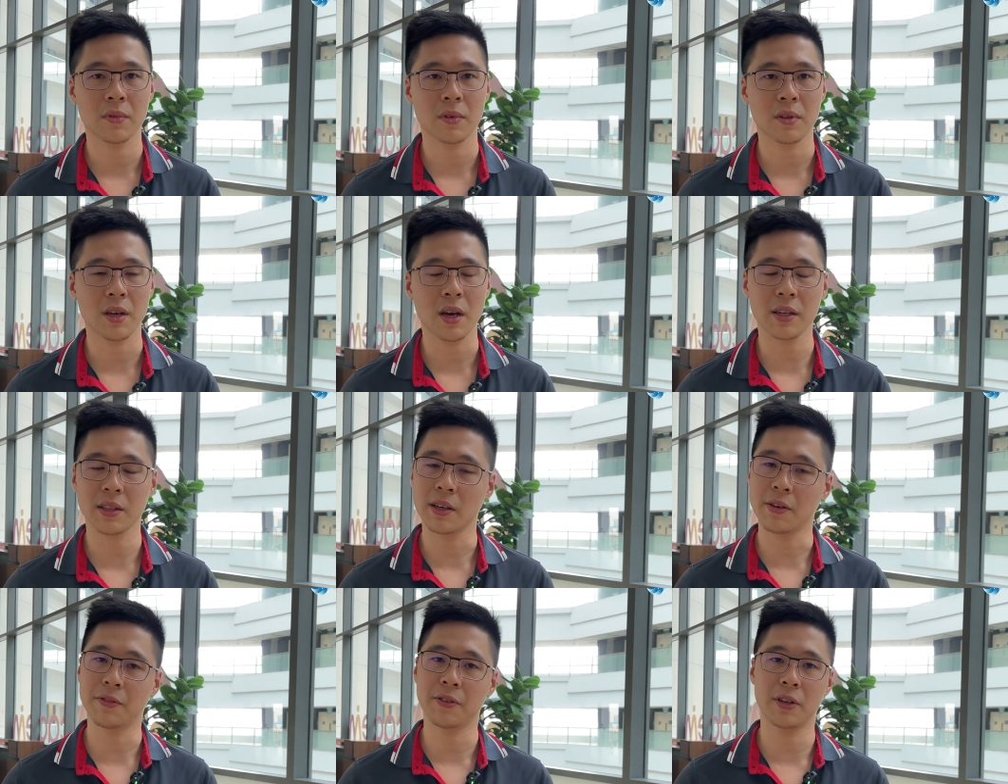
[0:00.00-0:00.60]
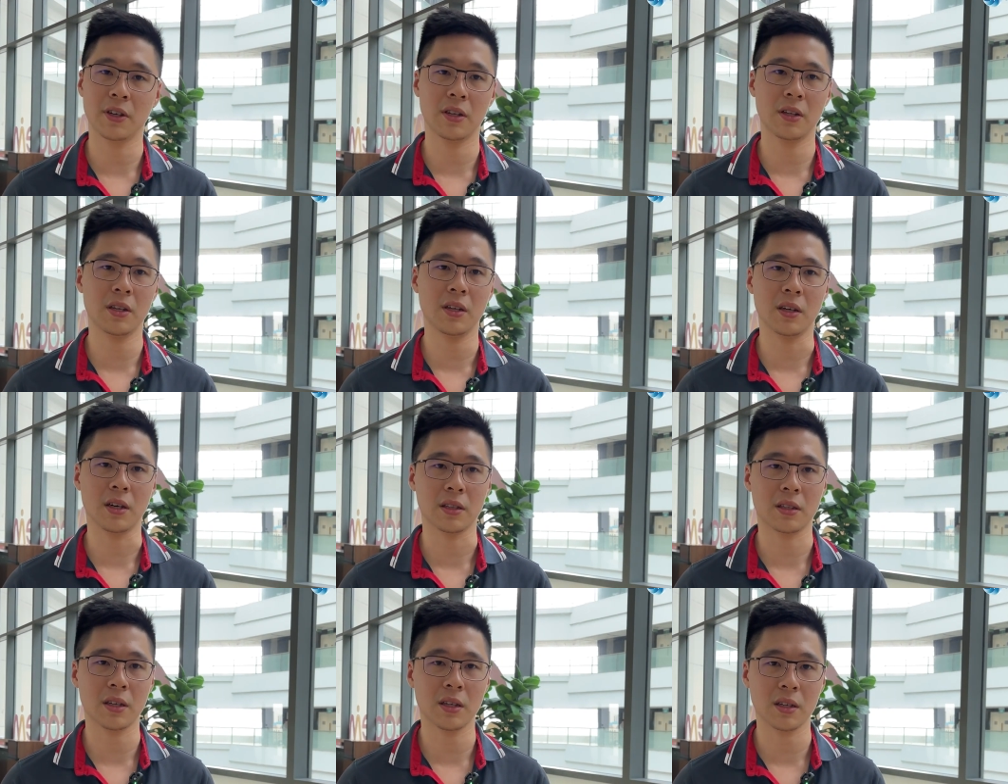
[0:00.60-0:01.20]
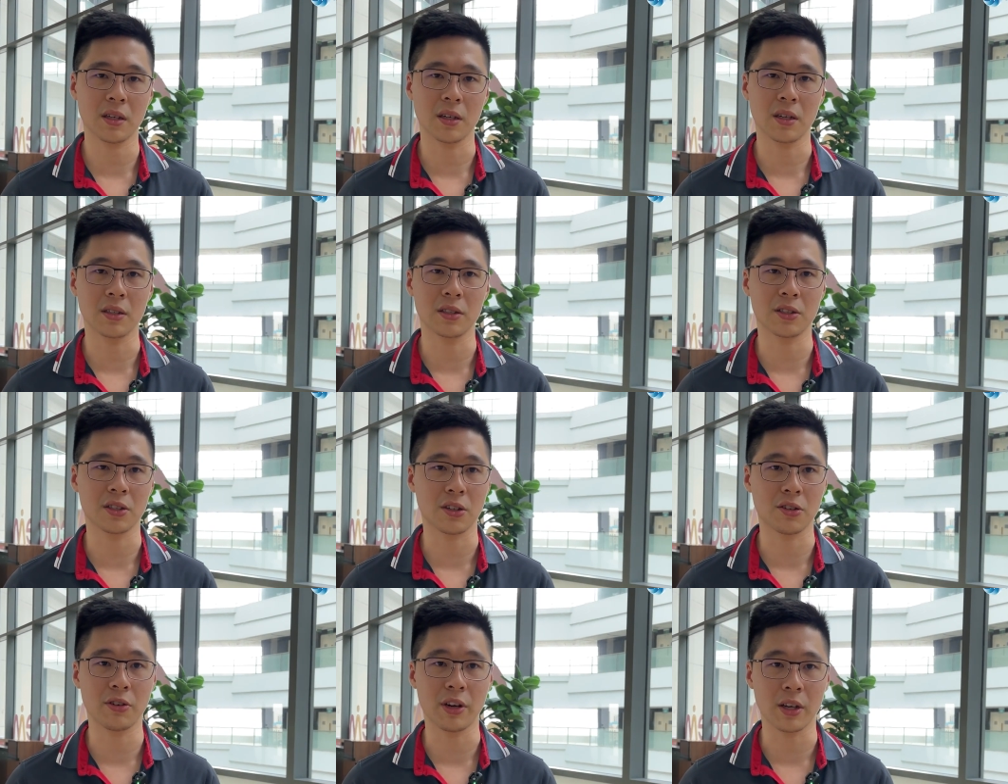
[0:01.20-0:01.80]
Yeah, definitely. I think it's
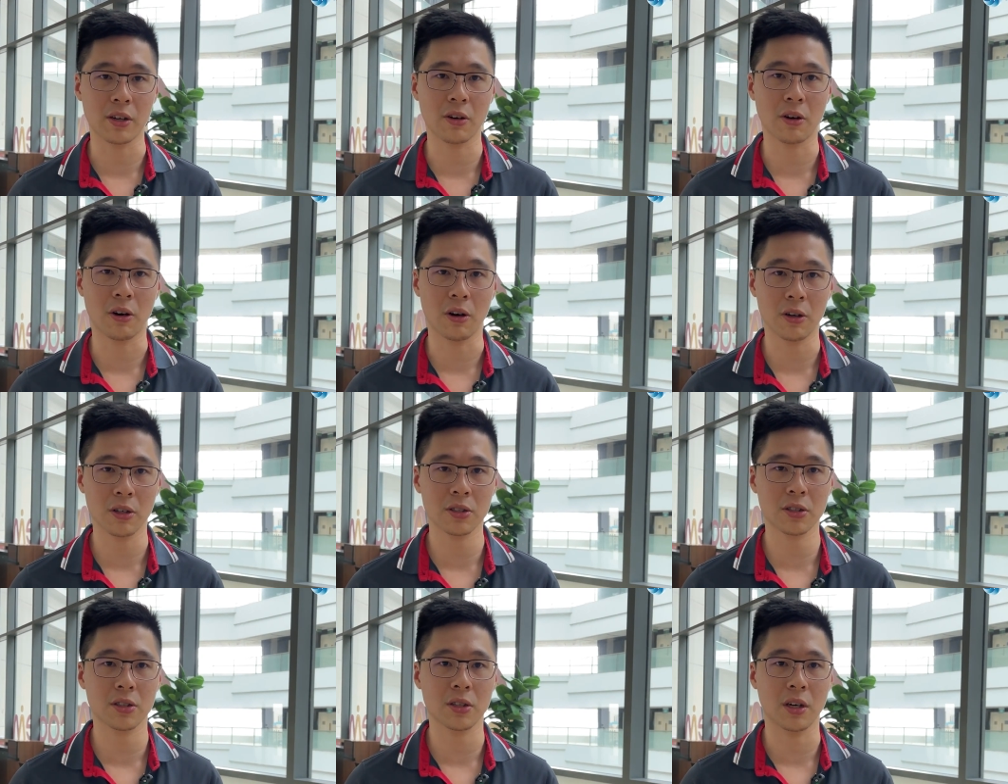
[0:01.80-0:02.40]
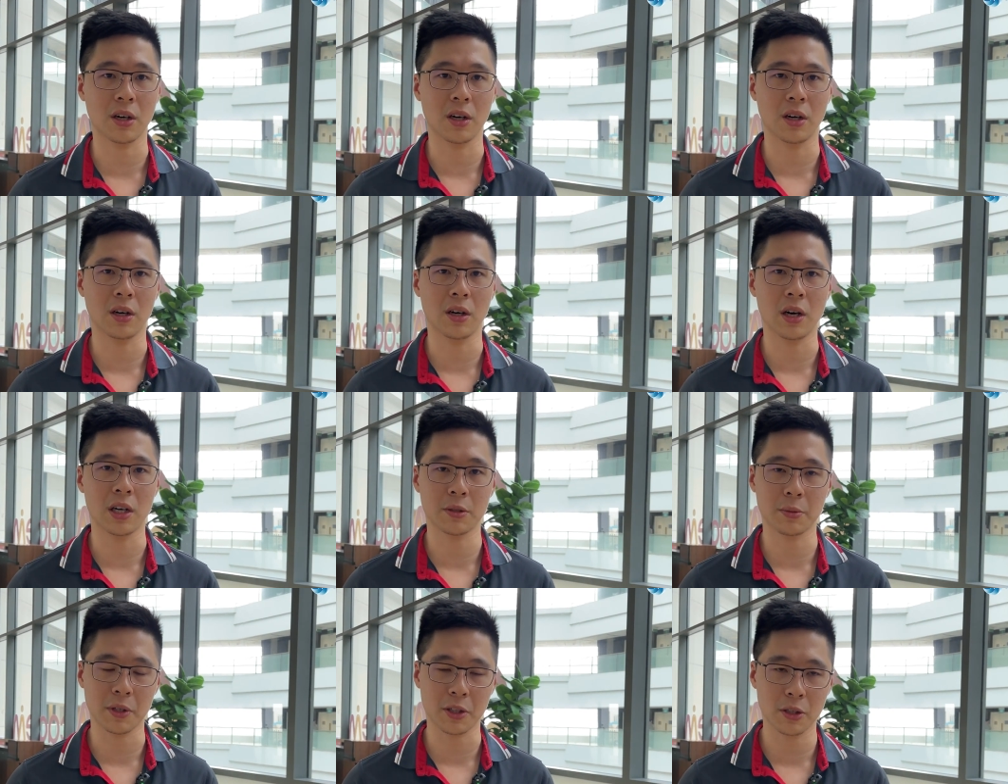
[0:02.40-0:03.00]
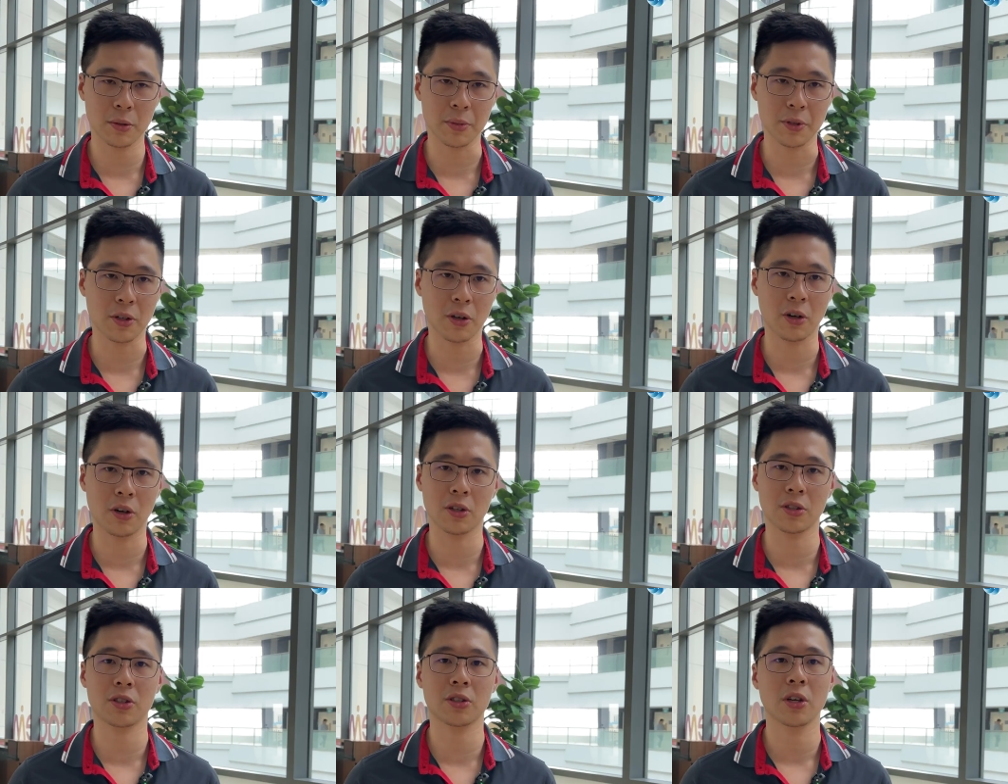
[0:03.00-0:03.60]
a great course, especially
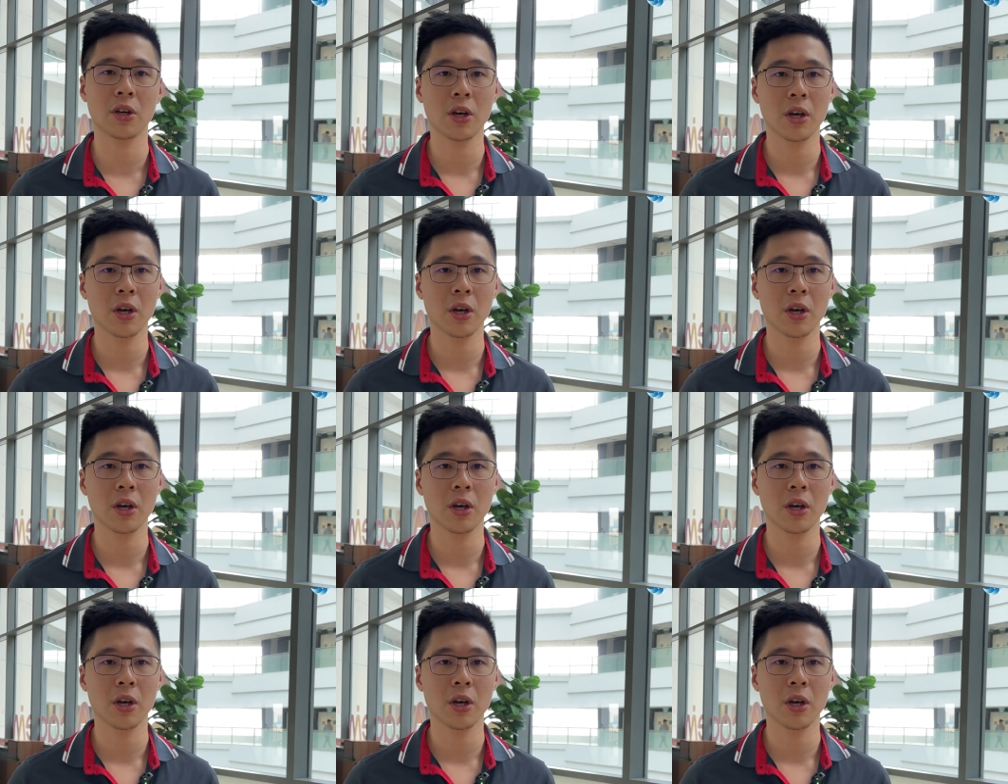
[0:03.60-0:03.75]
because